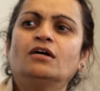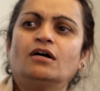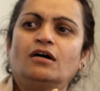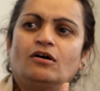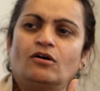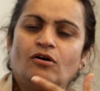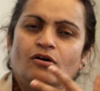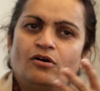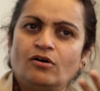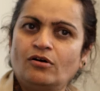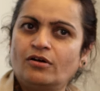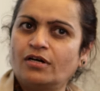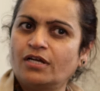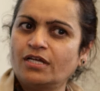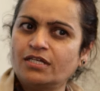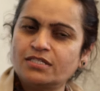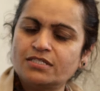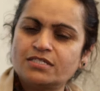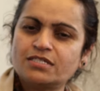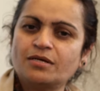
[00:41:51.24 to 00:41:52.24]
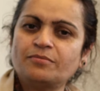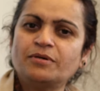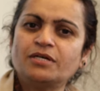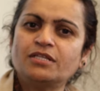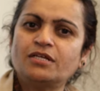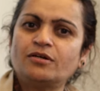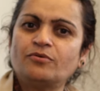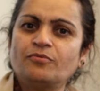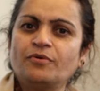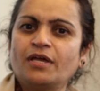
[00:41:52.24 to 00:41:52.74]
or in some
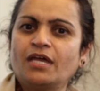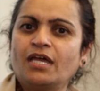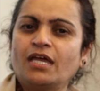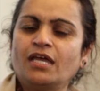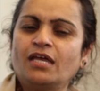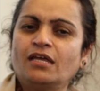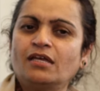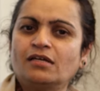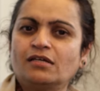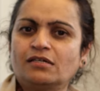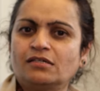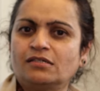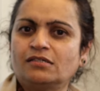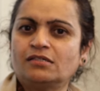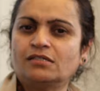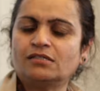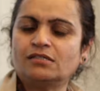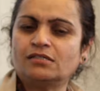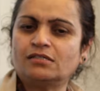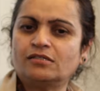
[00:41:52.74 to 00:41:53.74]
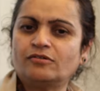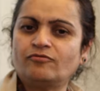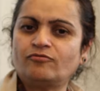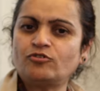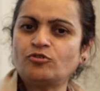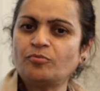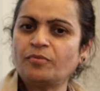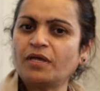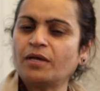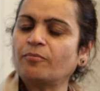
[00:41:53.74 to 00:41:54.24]
other way
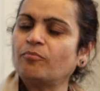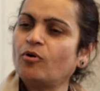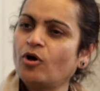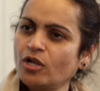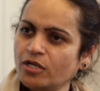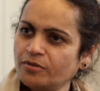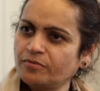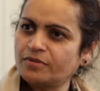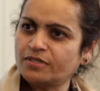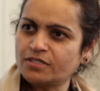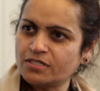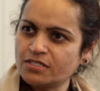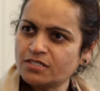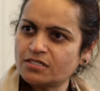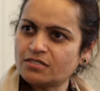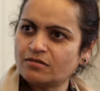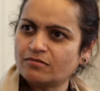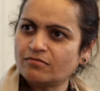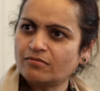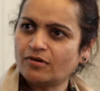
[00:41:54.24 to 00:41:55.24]
to make polymers.